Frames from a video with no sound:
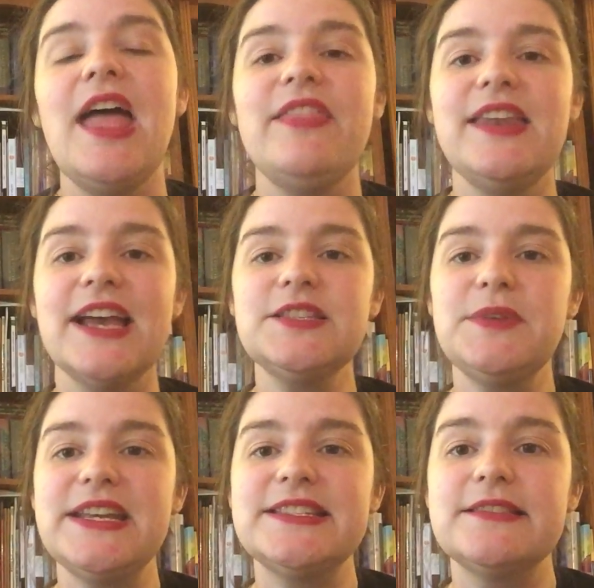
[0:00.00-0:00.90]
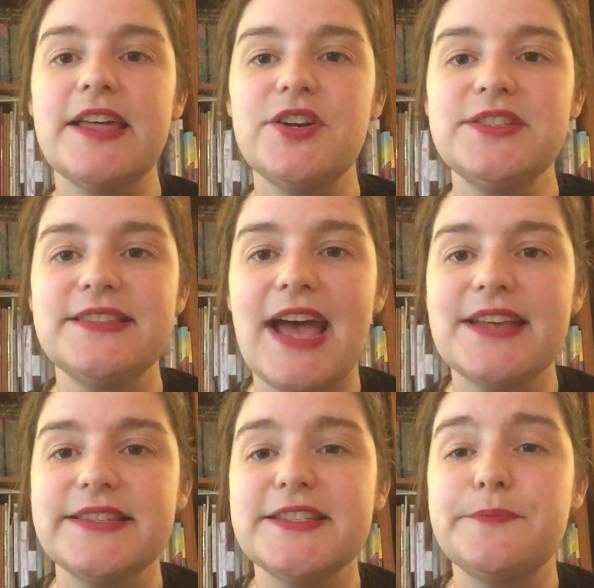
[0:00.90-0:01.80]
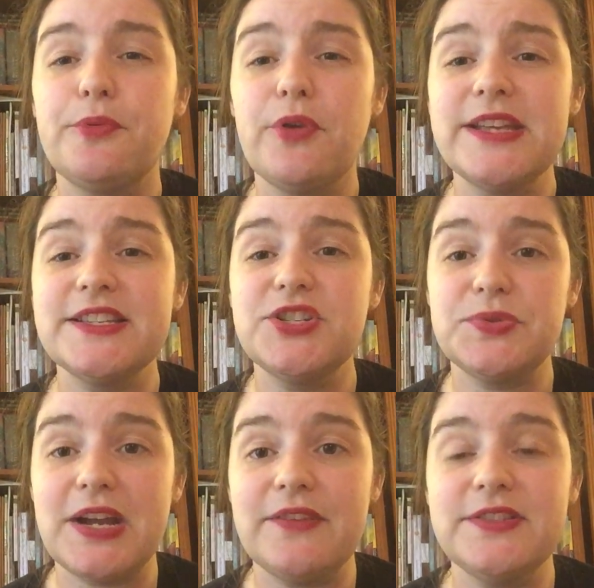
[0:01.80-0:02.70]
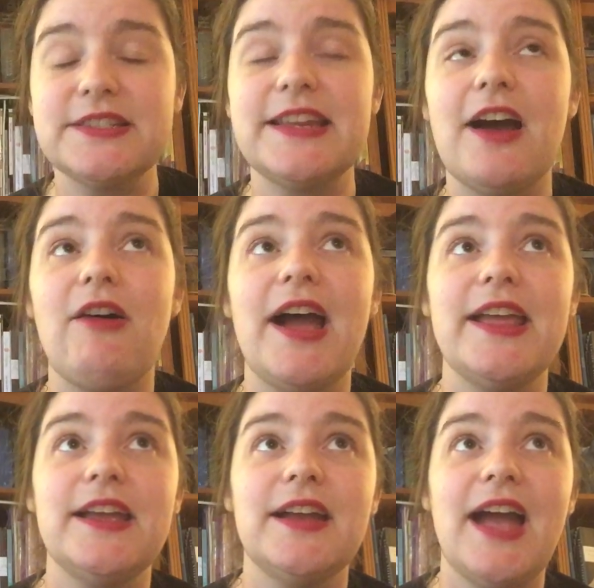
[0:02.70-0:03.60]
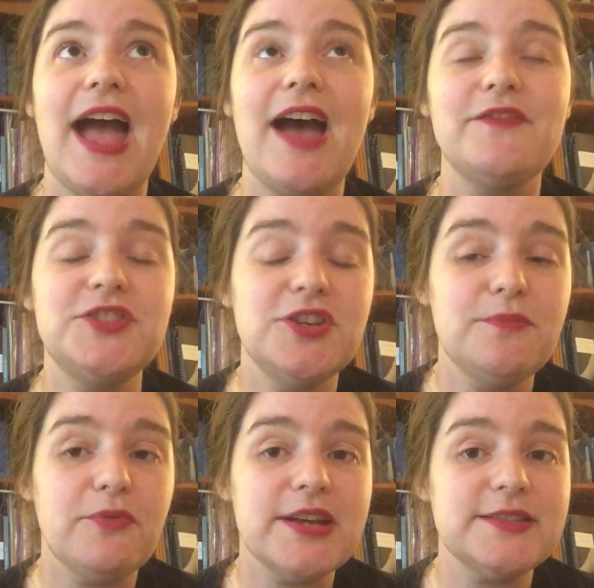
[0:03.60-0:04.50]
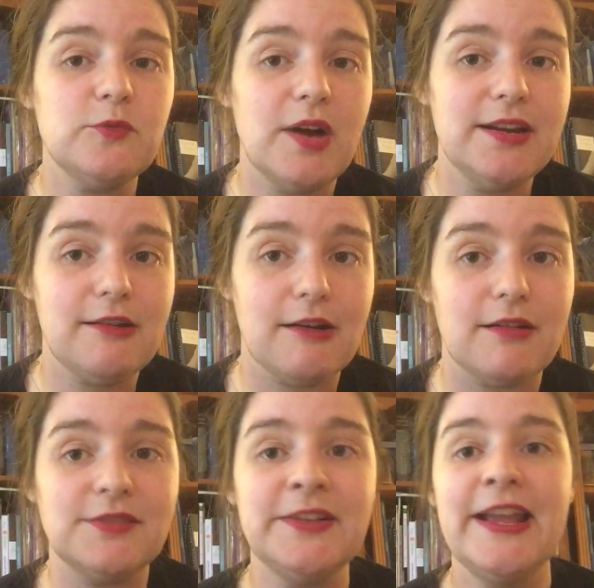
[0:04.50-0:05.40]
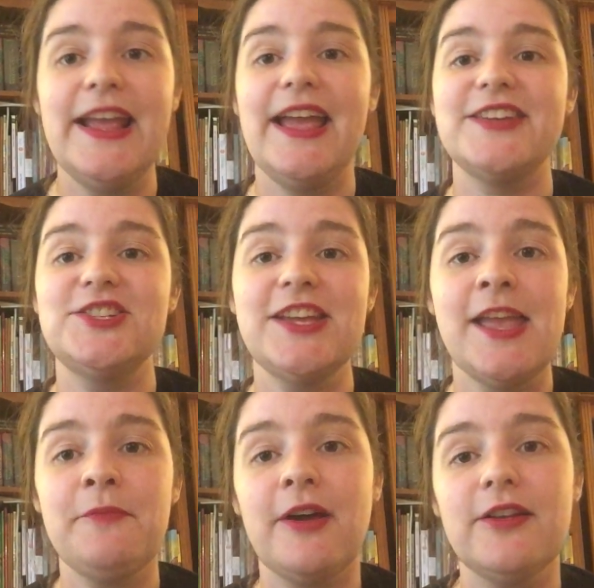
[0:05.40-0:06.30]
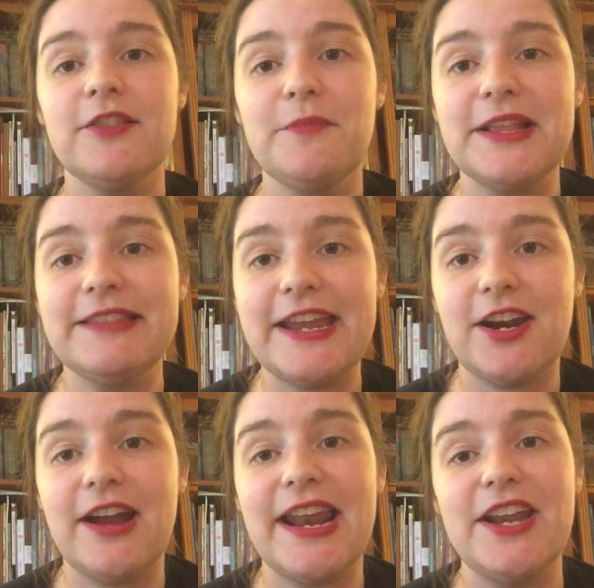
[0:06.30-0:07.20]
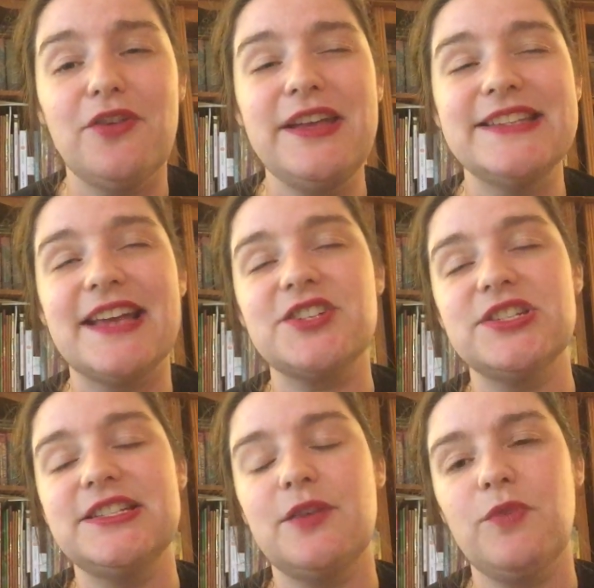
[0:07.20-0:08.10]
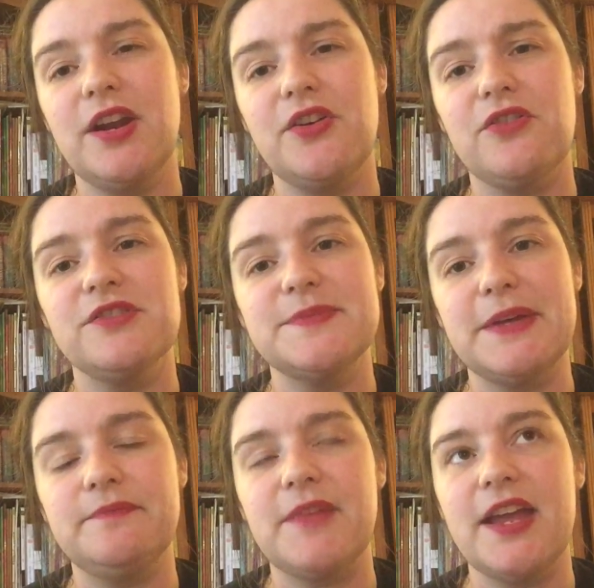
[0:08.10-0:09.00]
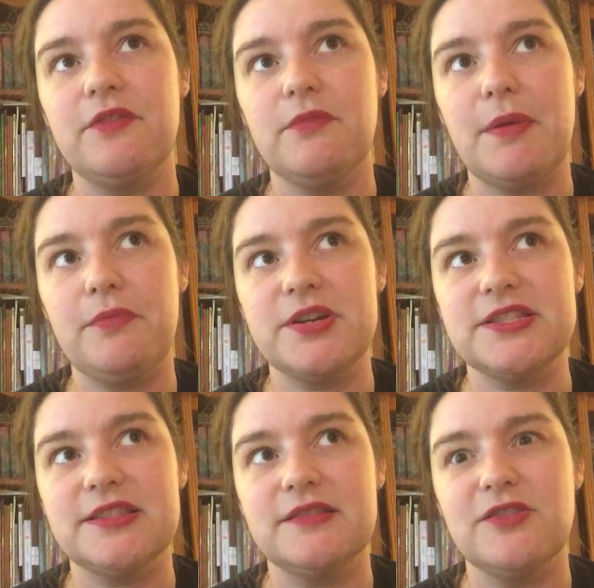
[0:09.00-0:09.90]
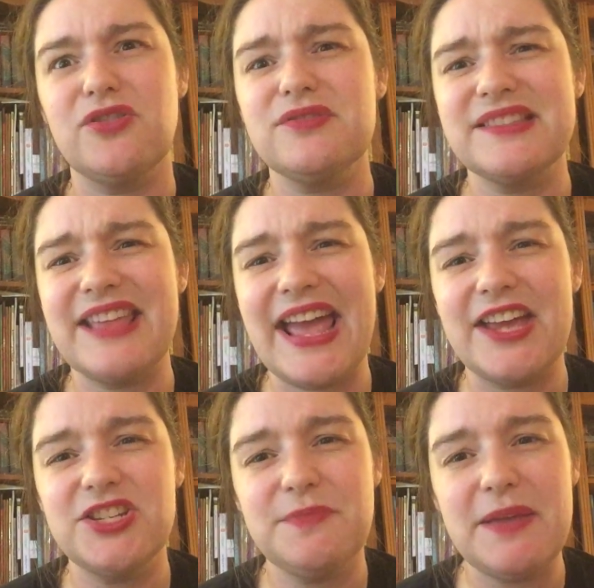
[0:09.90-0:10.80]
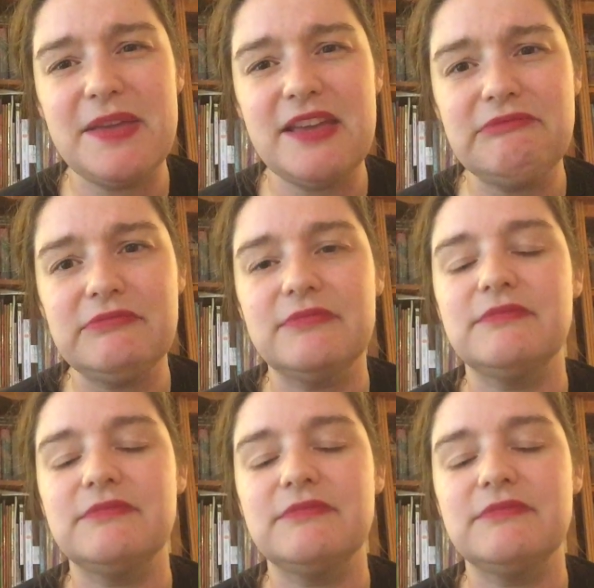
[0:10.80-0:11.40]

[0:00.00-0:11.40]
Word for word: The next one is Leonard Sax's Boys Adrift. Now, I have two boys and one girl. She came around a little bit later, and I know he's actually done one on girls, but I don't remember which. Girls on the Edge, maybe?